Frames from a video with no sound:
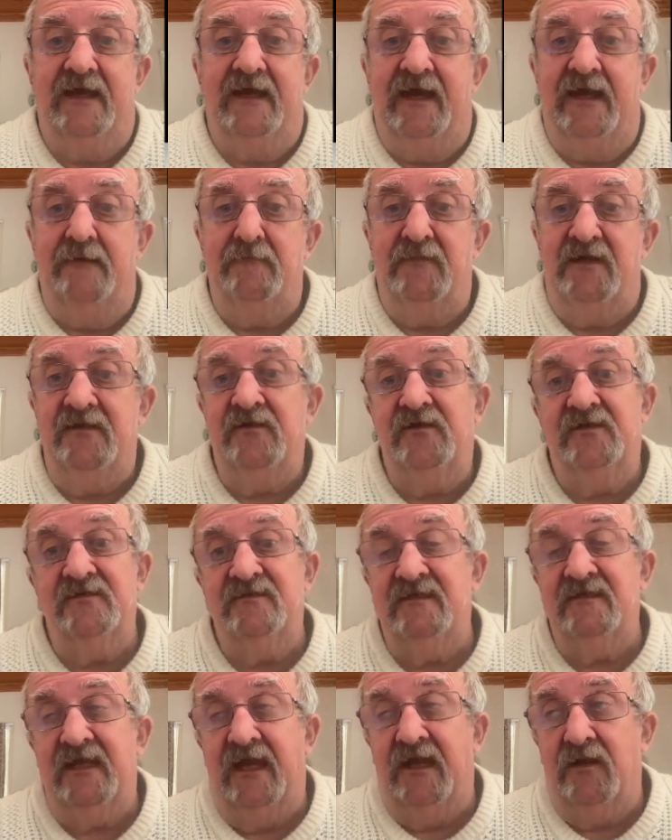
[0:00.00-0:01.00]
and you can
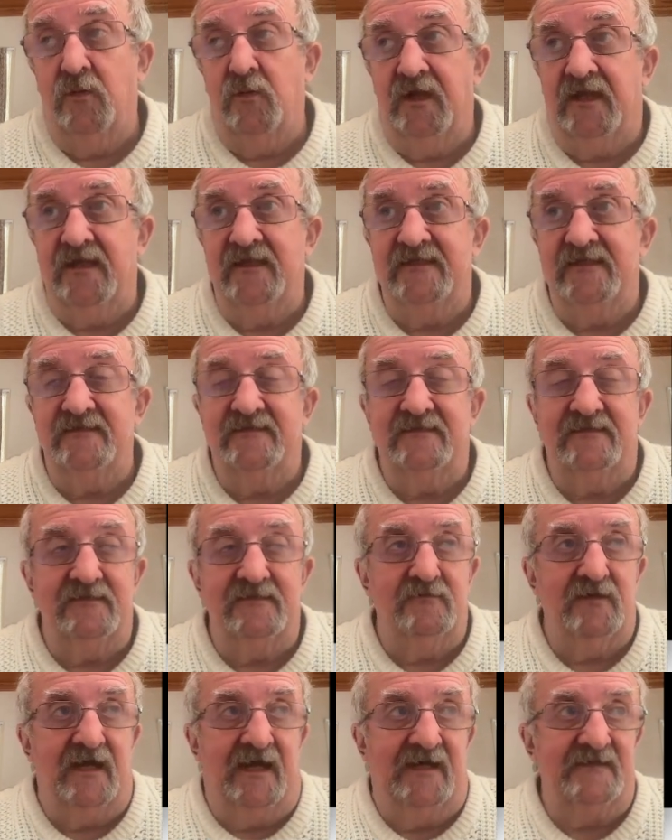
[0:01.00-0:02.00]
see how quick it is
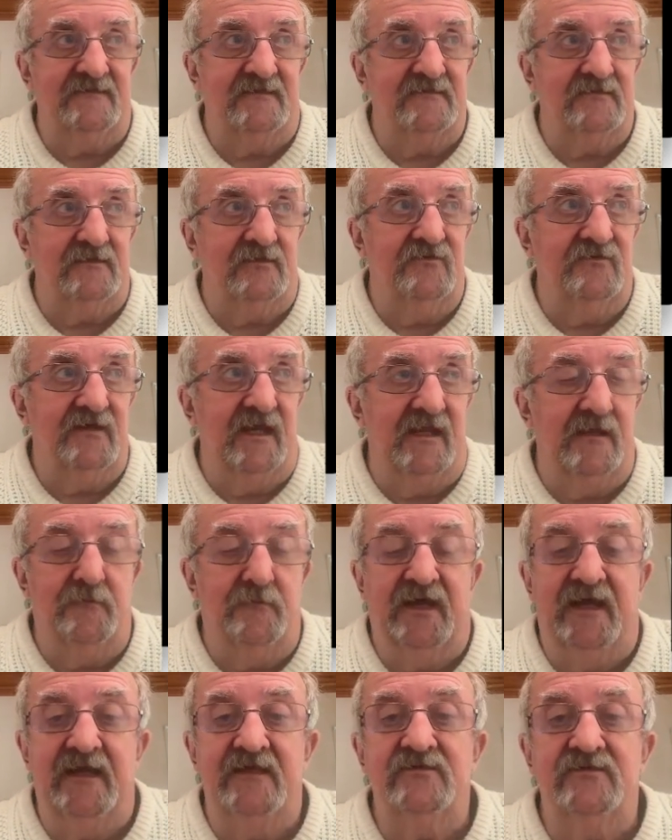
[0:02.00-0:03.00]
to ask it to create a
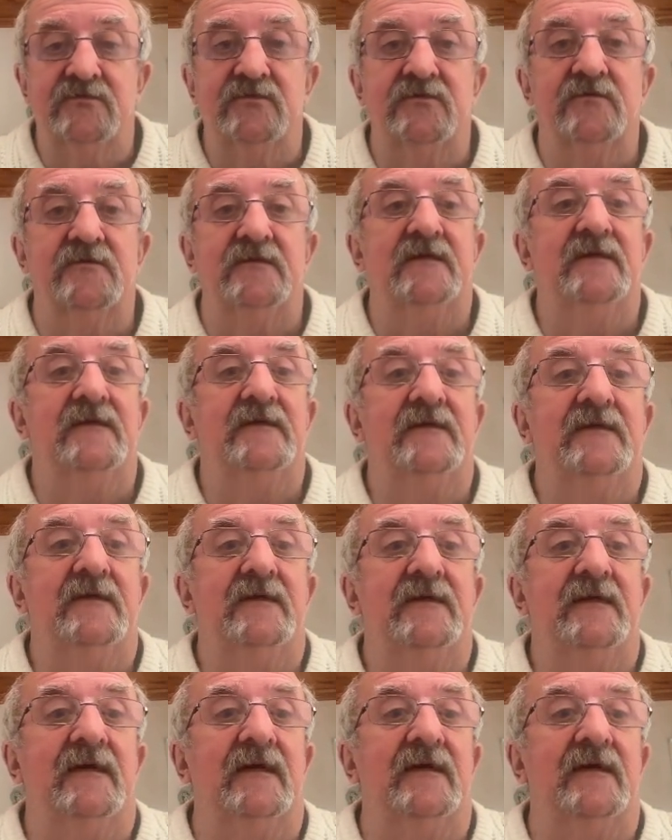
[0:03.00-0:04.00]
page and do
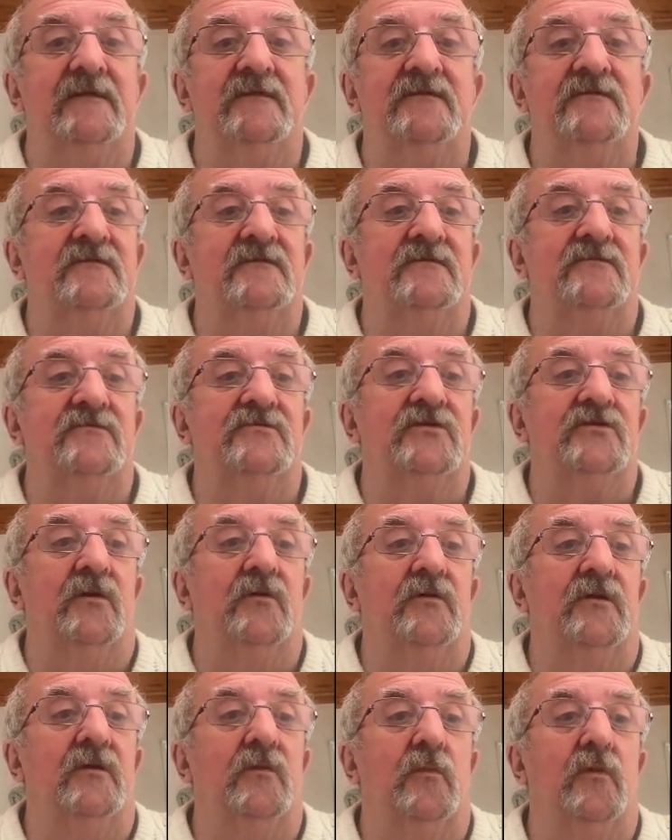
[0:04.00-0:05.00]
it. Just to
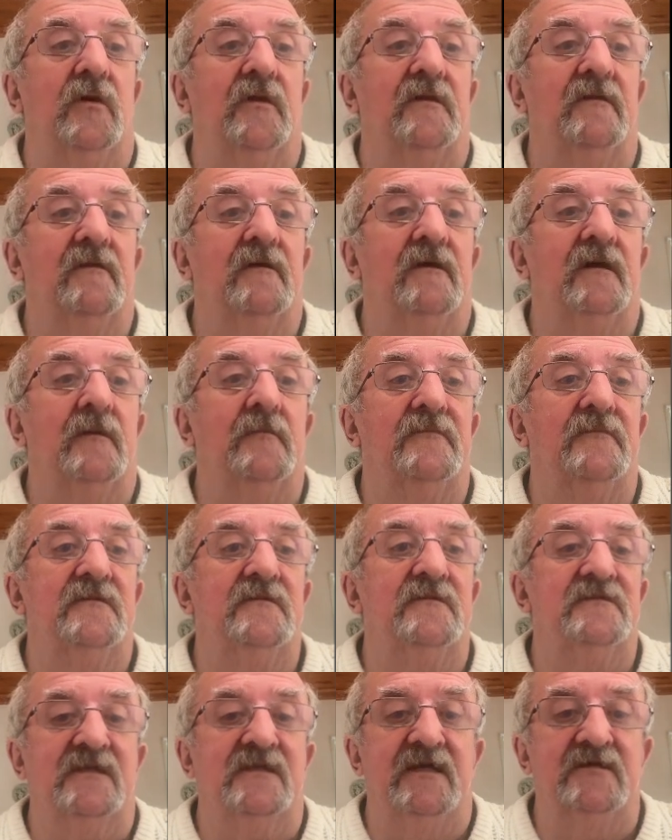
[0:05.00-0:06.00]
show you what
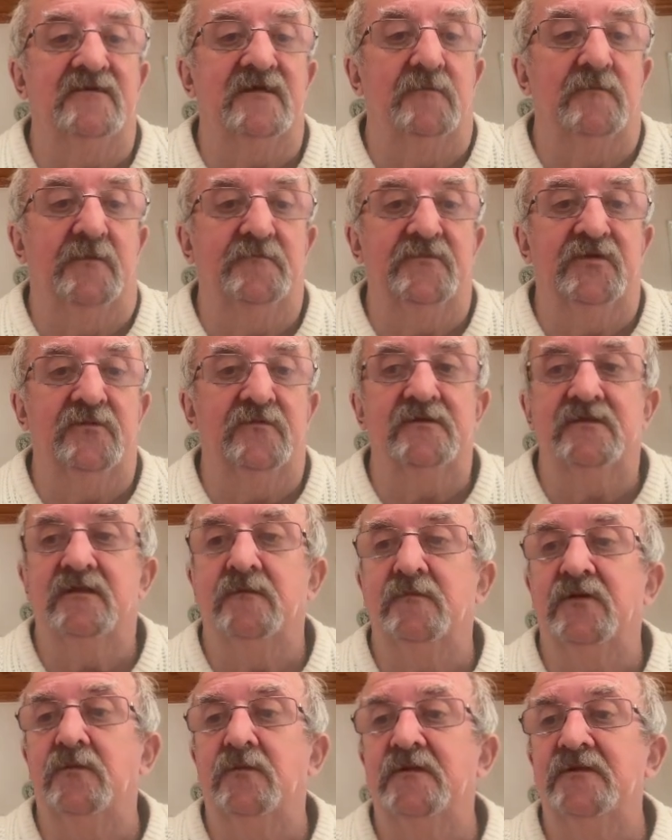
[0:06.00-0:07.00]
stage I'm up to at
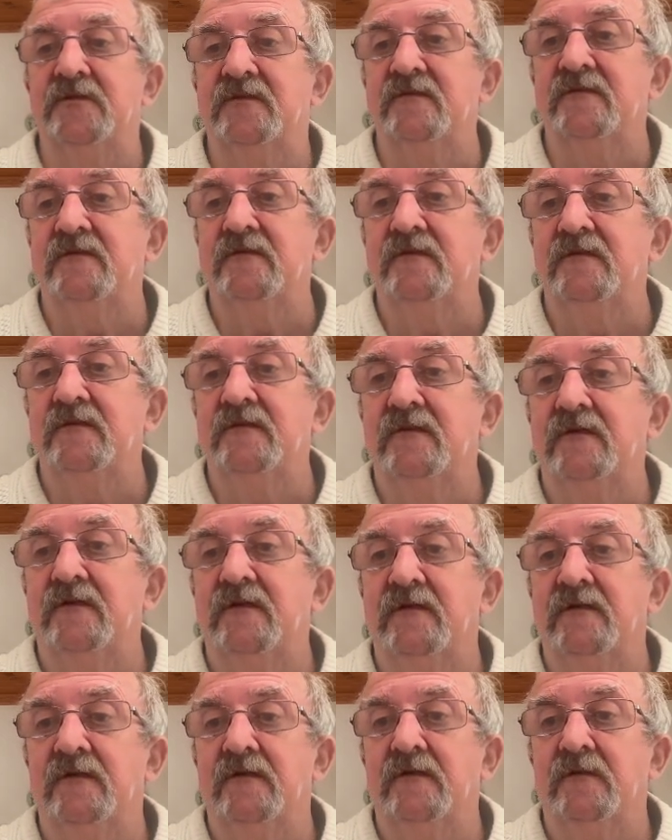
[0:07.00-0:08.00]
the moment.
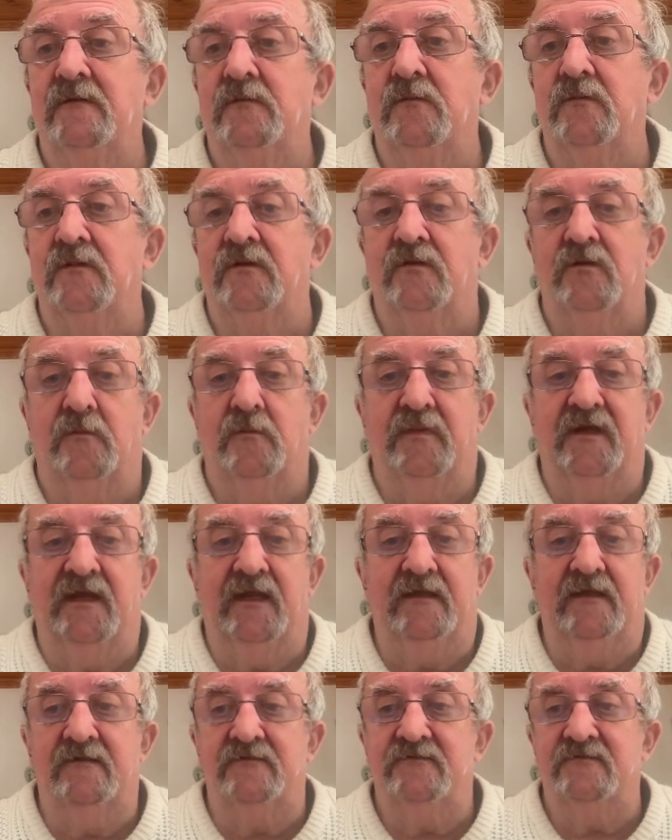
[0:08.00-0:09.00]
We'll go
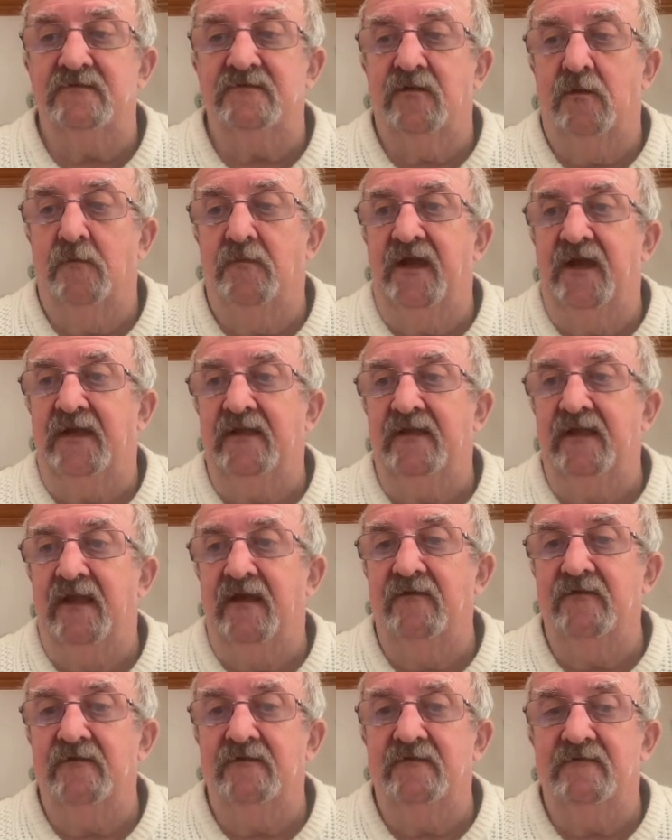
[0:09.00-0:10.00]
back. I'll just go back
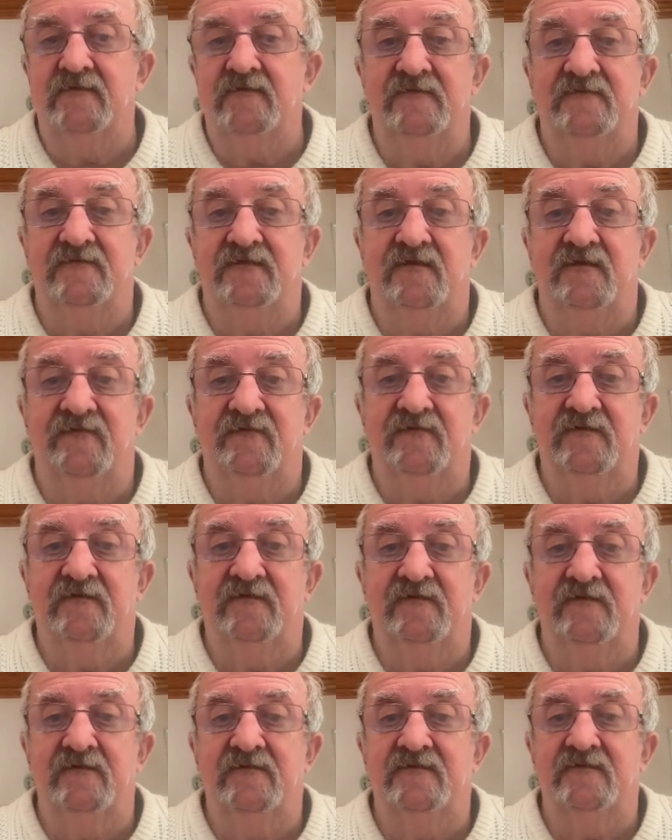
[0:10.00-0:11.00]
down. You
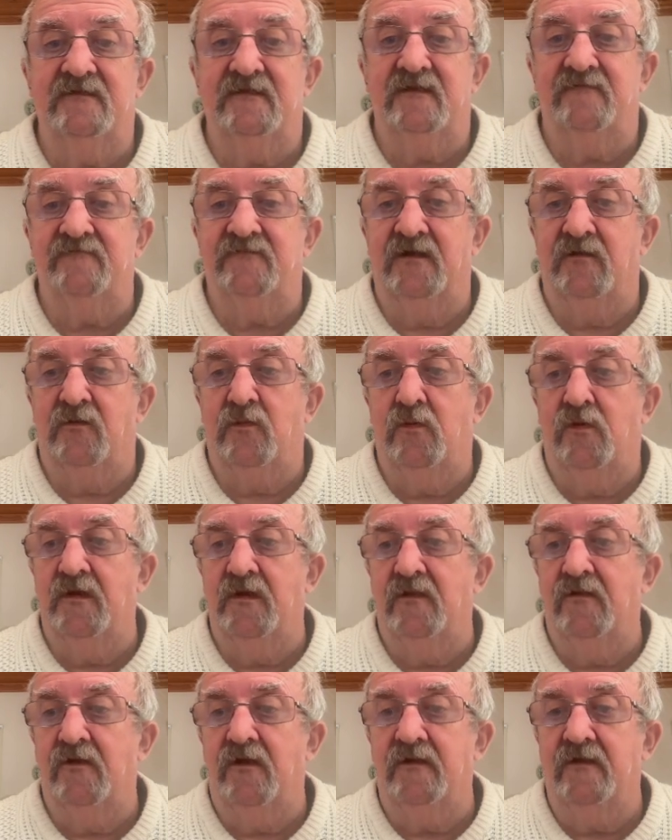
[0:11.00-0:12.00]
can see I've done
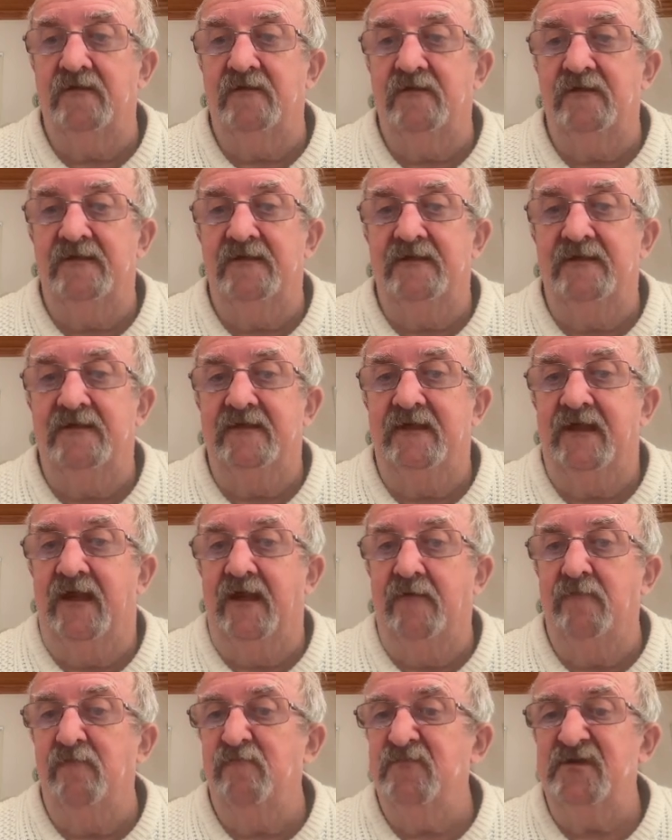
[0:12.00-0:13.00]
quite a lot,
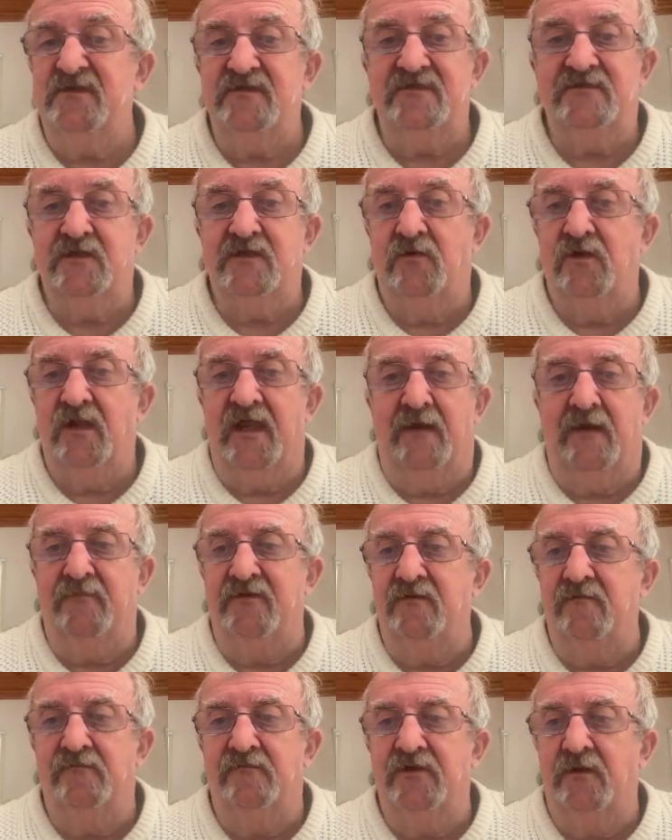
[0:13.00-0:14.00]
but this all
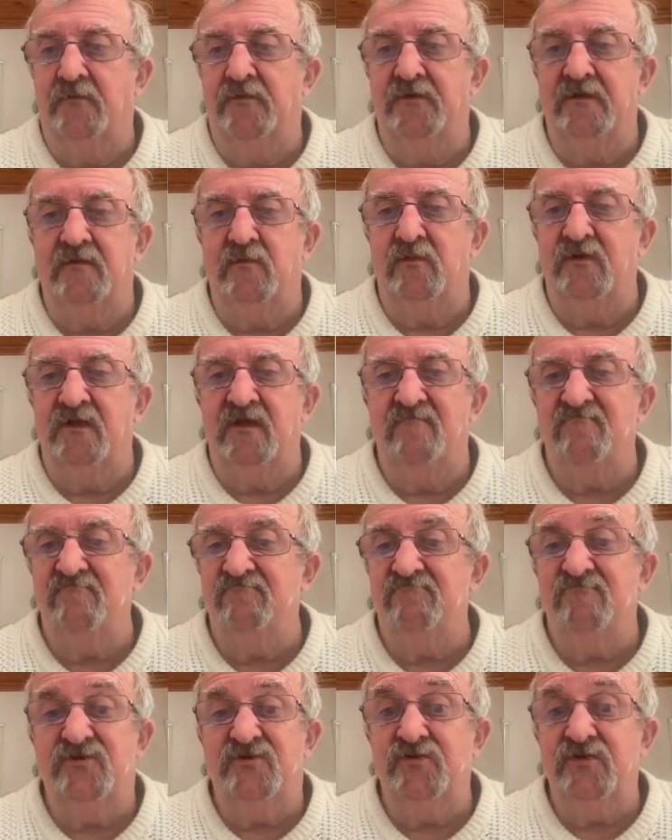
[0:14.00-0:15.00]
happened probably within
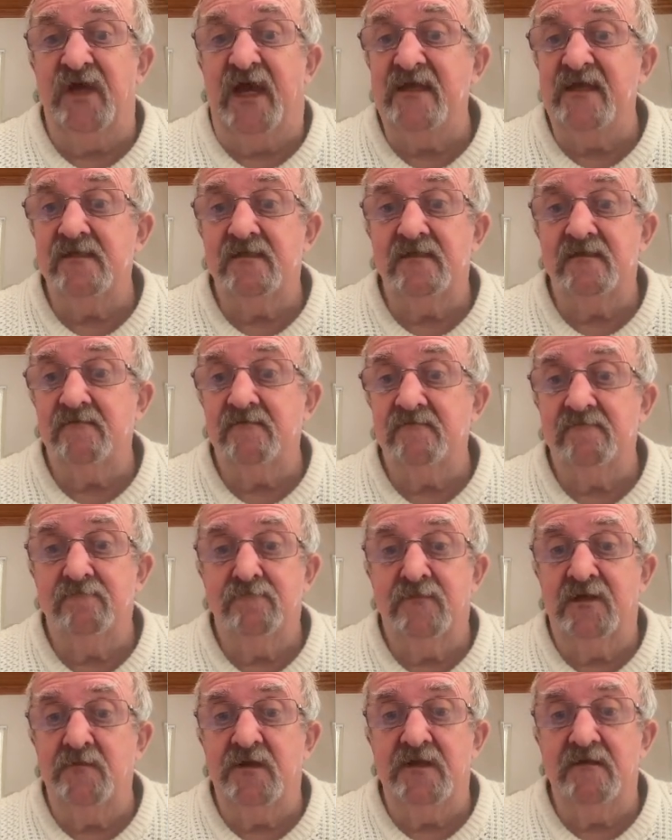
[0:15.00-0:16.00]
2 days,
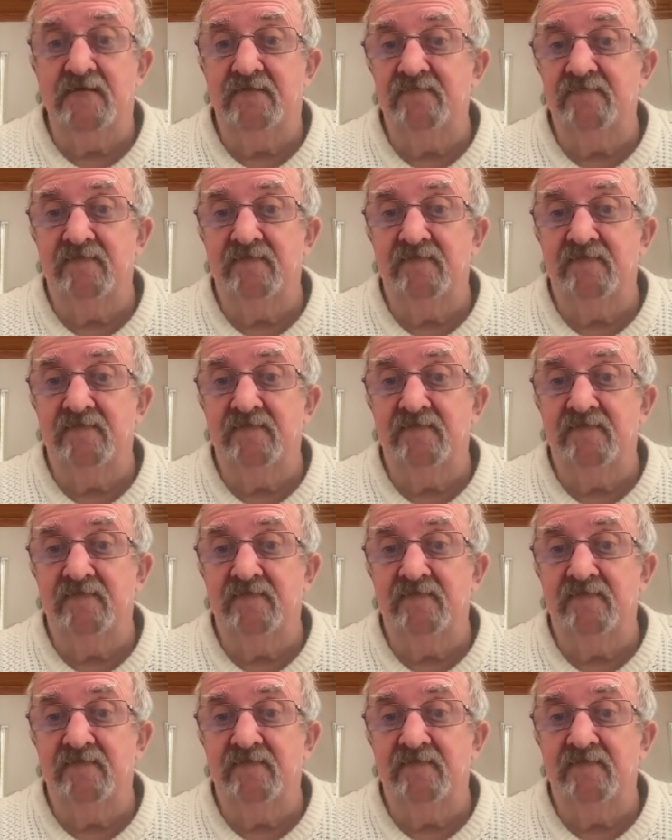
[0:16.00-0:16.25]
maybe.